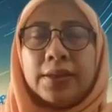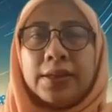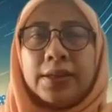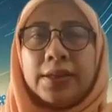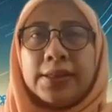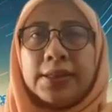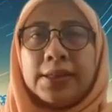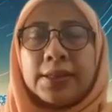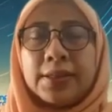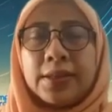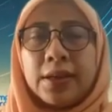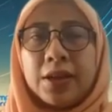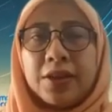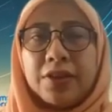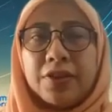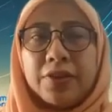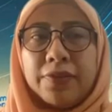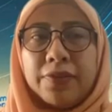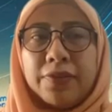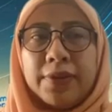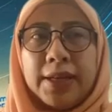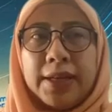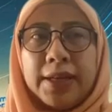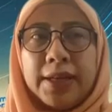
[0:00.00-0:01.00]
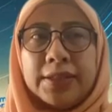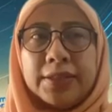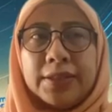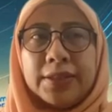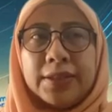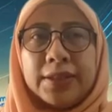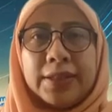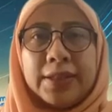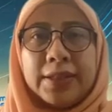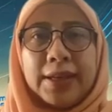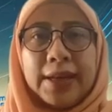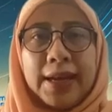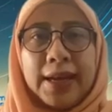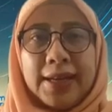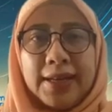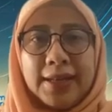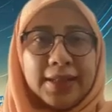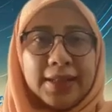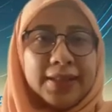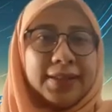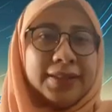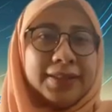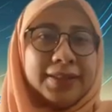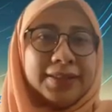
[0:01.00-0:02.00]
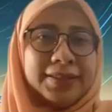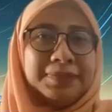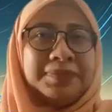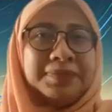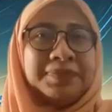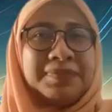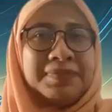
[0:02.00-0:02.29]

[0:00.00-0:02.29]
is kind of like onion.